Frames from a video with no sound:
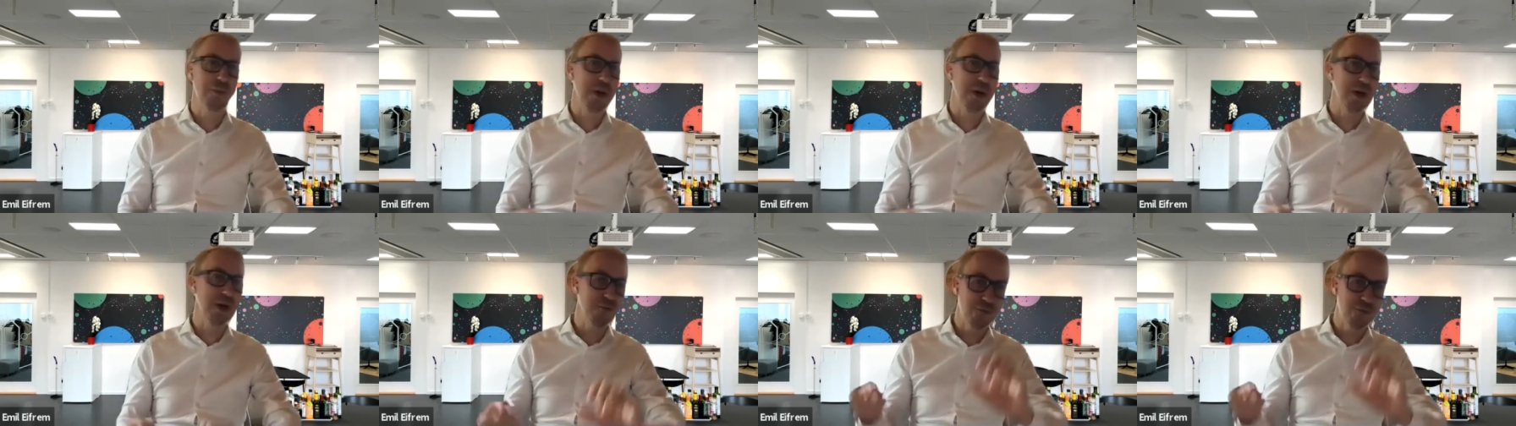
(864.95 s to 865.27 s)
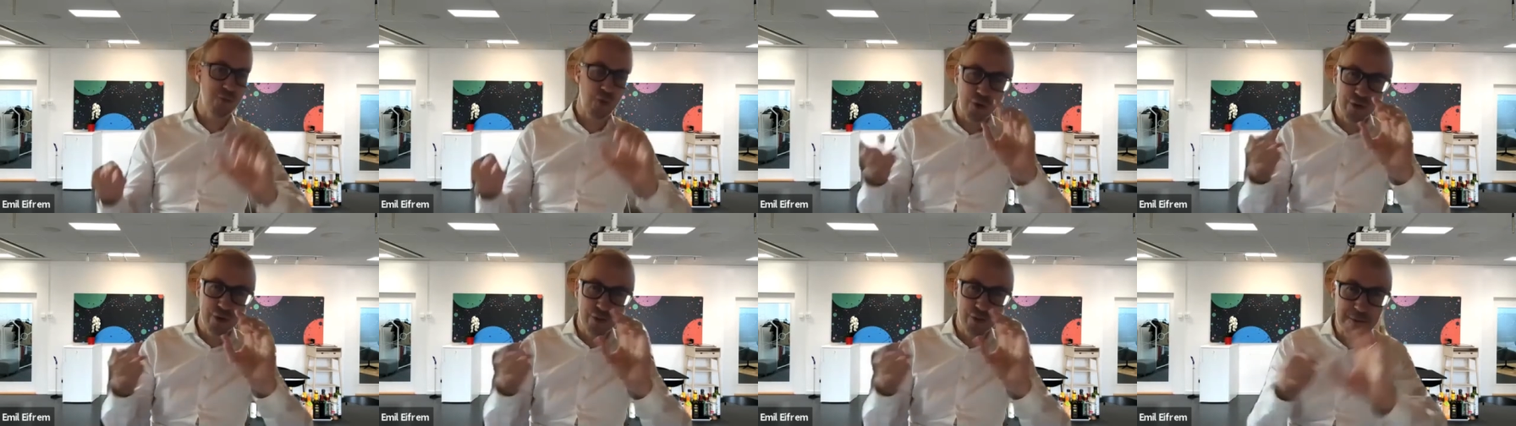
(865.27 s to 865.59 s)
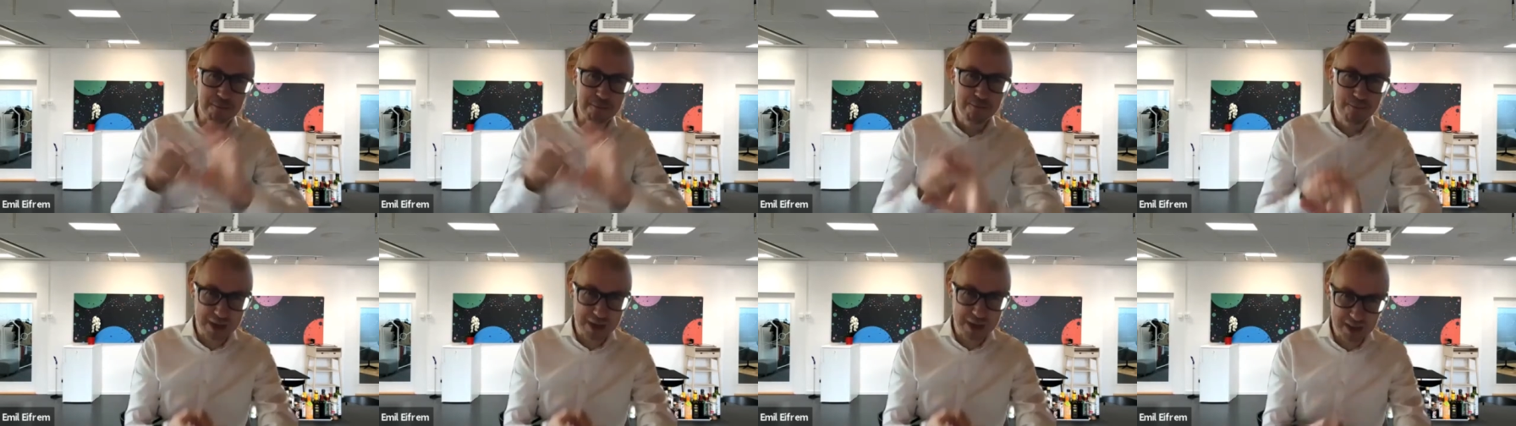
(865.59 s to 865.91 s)
by far the
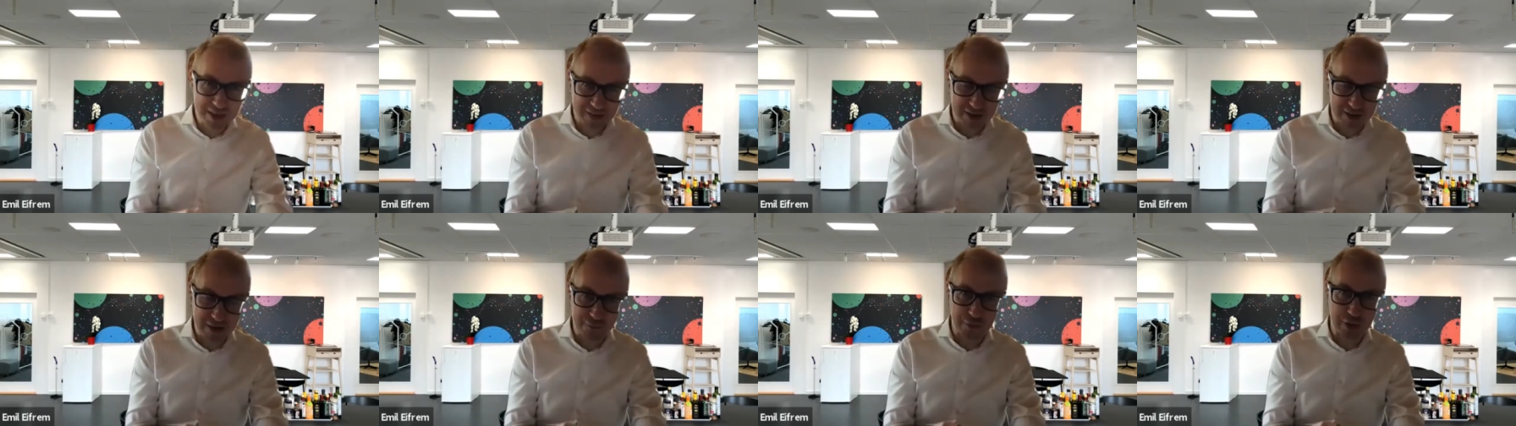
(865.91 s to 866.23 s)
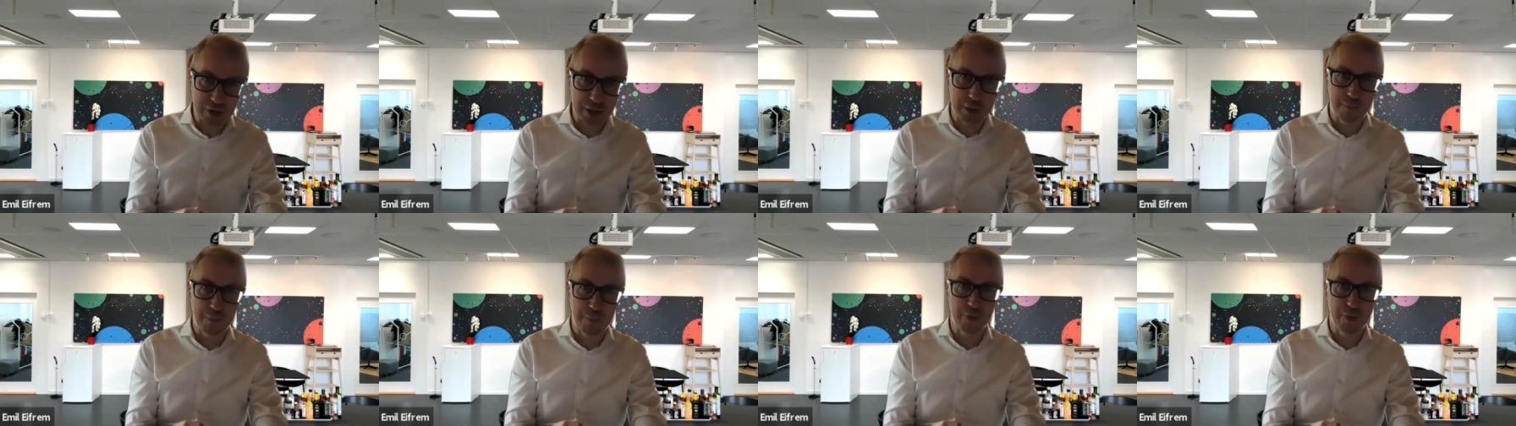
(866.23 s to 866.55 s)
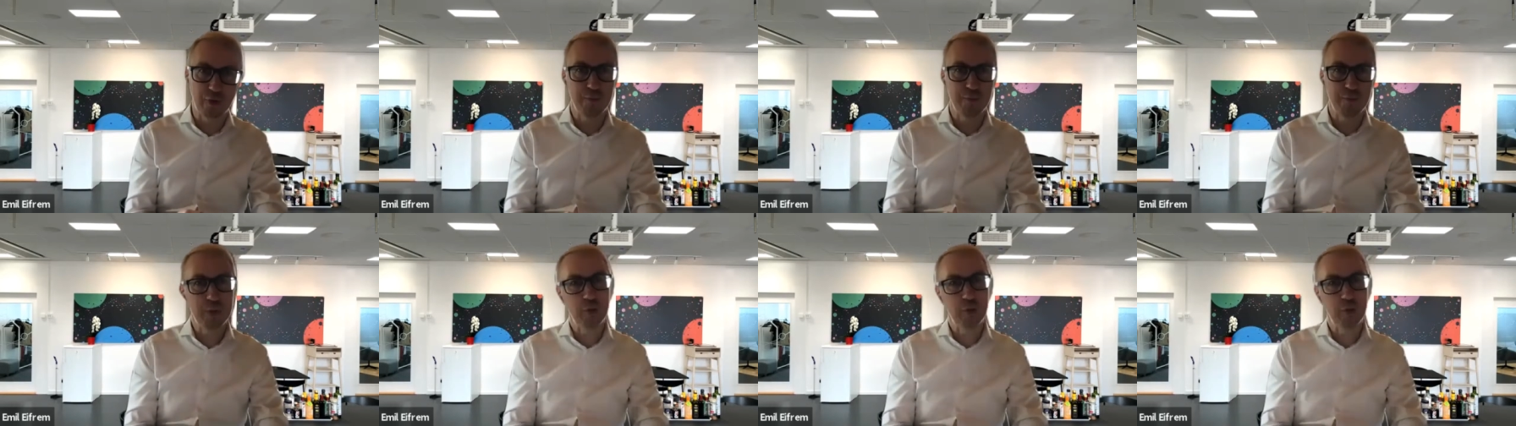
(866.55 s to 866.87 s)
biggest developer
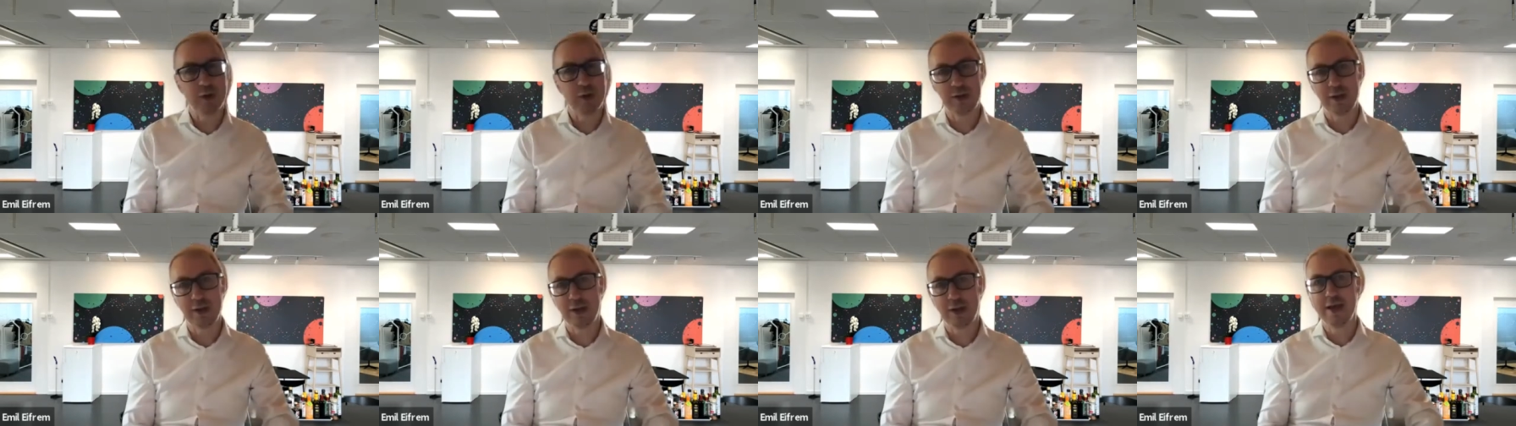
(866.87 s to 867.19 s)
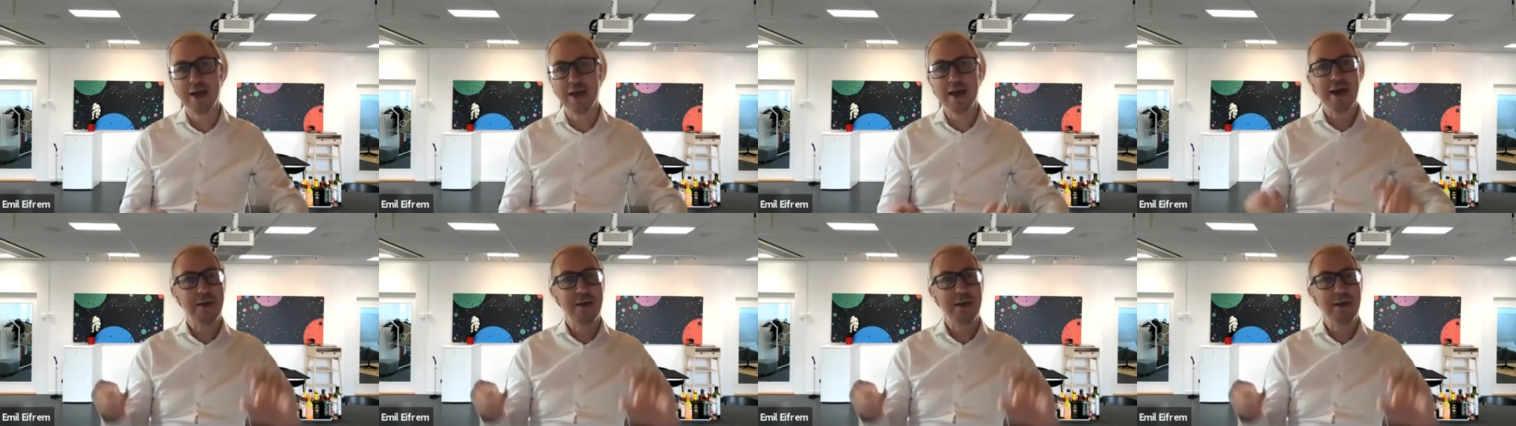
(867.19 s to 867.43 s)
community,